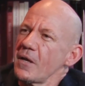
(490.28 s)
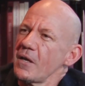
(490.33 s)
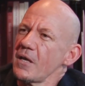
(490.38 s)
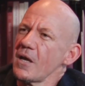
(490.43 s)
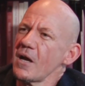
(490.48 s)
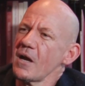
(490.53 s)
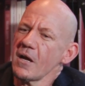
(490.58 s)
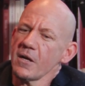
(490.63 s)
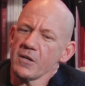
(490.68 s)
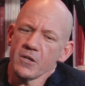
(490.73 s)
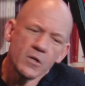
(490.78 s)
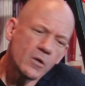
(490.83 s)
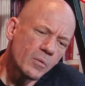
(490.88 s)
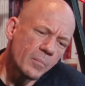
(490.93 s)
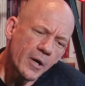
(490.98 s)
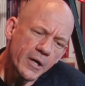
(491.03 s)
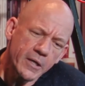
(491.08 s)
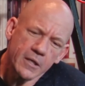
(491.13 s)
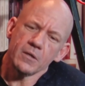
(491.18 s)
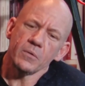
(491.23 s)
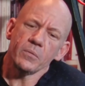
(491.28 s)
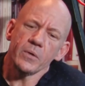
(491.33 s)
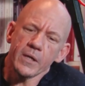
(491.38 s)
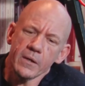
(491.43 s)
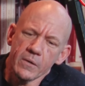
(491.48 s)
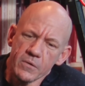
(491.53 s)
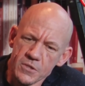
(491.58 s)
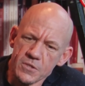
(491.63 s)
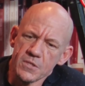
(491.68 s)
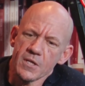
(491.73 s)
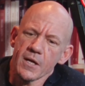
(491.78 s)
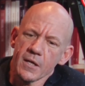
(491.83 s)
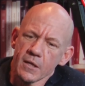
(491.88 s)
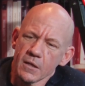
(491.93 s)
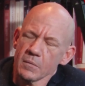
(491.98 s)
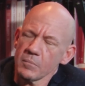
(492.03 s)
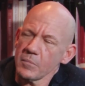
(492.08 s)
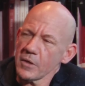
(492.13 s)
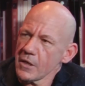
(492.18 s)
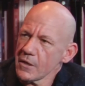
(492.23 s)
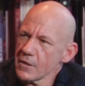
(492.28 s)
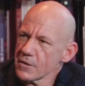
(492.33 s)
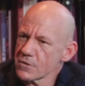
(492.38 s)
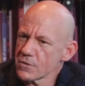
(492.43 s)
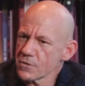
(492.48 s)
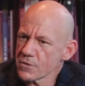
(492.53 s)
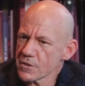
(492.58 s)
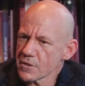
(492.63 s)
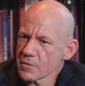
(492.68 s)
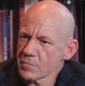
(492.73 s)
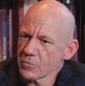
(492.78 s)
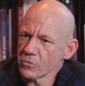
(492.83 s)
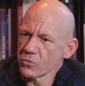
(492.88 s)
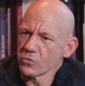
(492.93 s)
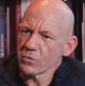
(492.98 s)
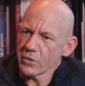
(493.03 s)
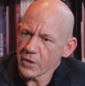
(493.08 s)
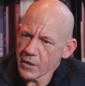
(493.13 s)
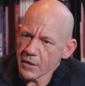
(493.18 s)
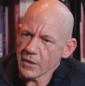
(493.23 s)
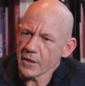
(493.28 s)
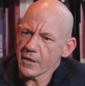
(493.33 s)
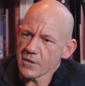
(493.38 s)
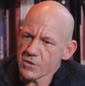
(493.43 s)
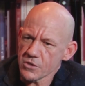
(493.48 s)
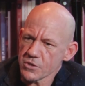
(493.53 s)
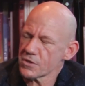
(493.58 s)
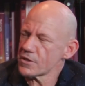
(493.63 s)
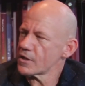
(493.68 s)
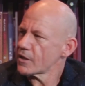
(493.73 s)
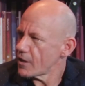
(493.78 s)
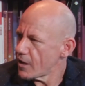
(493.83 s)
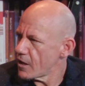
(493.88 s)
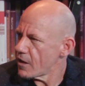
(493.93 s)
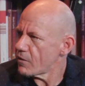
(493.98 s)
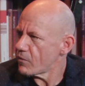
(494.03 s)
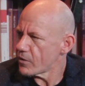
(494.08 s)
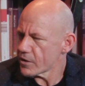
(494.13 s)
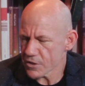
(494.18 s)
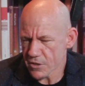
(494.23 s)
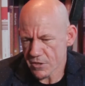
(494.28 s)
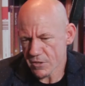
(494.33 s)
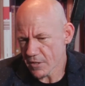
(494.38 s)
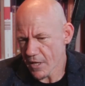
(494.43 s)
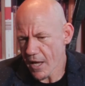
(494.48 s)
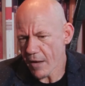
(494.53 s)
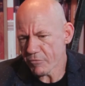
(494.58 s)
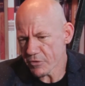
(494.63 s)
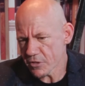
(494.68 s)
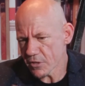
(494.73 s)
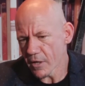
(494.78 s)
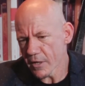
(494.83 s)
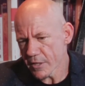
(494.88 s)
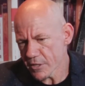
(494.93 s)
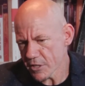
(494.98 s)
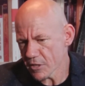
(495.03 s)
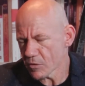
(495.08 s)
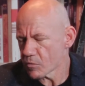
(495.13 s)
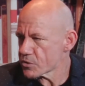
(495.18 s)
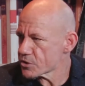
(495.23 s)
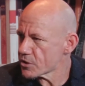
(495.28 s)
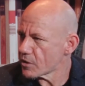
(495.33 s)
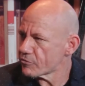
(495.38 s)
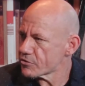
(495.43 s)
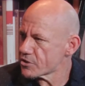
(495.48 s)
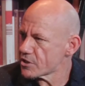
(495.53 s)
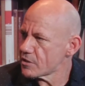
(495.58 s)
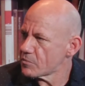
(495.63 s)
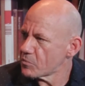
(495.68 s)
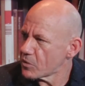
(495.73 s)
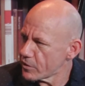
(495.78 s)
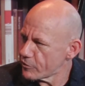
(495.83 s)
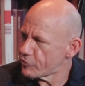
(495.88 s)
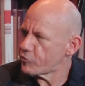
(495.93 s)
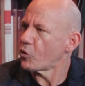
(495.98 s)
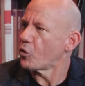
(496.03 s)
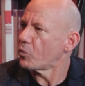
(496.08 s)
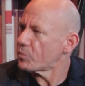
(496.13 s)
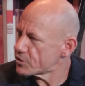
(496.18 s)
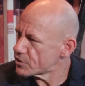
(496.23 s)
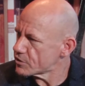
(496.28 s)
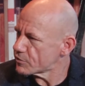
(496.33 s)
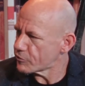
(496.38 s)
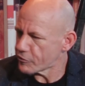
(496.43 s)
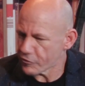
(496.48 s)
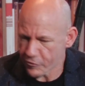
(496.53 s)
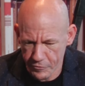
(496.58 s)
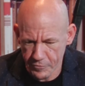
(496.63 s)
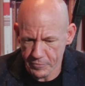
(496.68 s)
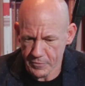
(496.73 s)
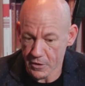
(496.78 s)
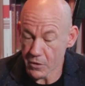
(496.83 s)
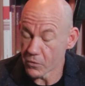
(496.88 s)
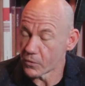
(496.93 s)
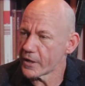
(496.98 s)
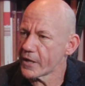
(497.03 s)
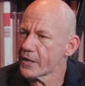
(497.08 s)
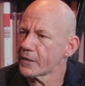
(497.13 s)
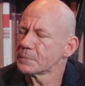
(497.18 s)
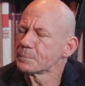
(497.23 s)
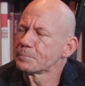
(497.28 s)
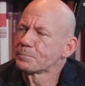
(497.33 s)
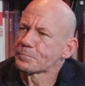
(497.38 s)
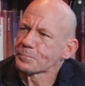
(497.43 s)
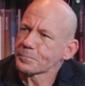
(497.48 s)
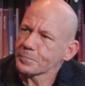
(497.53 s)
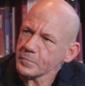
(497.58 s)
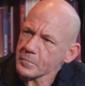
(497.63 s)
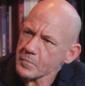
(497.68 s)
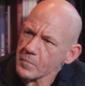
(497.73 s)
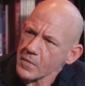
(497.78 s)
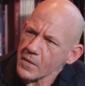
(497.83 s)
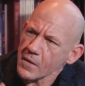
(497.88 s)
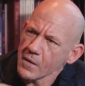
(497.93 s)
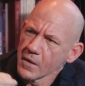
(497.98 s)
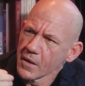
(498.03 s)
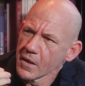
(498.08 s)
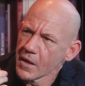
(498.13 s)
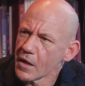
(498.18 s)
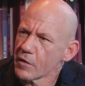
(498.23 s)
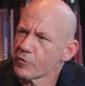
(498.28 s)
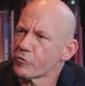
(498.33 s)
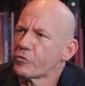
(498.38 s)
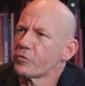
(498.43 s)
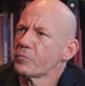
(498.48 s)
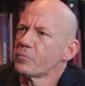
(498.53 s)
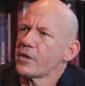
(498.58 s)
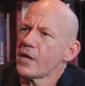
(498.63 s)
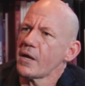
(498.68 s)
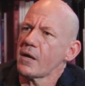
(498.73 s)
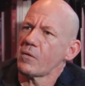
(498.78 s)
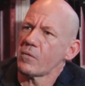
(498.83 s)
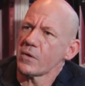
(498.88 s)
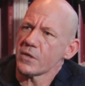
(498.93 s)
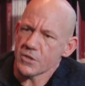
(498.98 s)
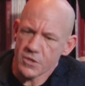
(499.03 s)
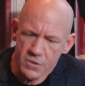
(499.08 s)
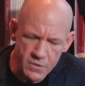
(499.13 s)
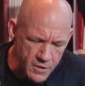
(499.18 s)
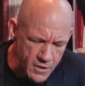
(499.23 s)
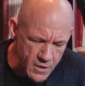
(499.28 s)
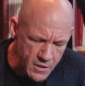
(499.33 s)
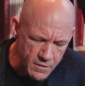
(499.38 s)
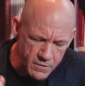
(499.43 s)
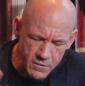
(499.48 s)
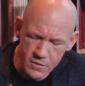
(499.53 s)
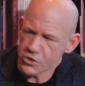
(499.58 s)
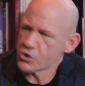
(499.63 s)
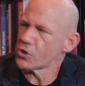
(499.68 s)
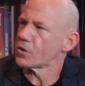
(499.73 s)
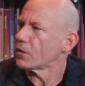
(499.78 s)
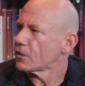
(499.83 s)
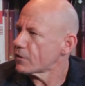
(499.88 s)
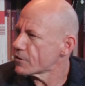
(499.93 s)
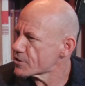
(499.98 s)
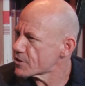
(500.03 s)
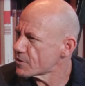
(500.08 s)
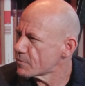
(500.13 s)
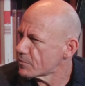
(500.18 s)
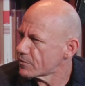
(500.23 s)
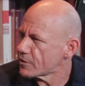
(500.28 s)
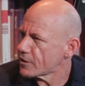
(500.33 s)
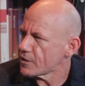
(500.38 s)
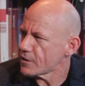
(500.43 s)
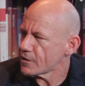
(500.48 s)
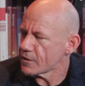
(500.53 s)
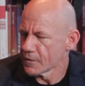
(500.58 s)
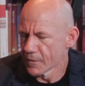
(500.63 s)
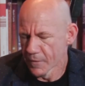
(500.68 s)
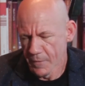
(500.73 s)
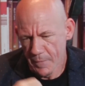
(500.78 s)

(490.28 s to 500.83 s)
yeah, you know, my career has taken me into some really interesting areas. Advertising was obviously my formative career. And from there into the journalism, the